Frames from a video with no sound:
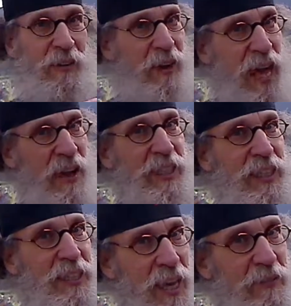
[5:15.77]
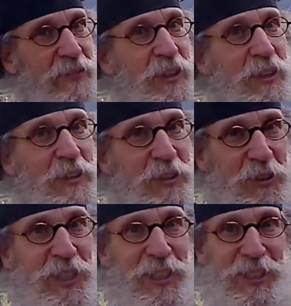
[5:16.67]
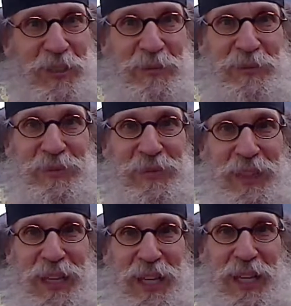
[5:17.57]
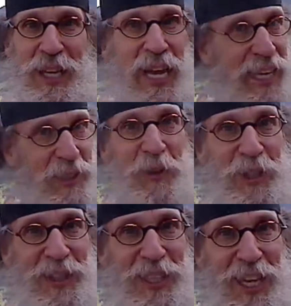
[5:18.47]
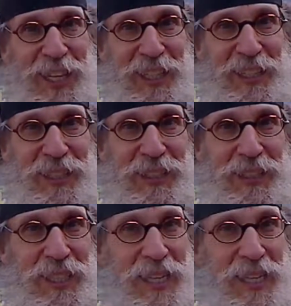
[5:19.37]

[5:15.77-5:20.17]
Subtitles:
of having left Judaism, I can only say